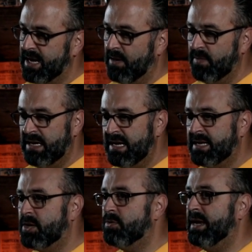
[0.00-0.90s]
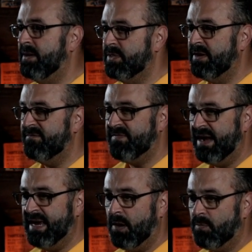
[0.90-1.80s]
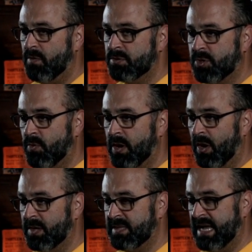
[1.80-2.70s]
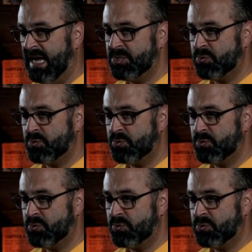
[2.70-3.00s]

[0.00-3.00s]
and we needed to go down there and find out what was going on at the ice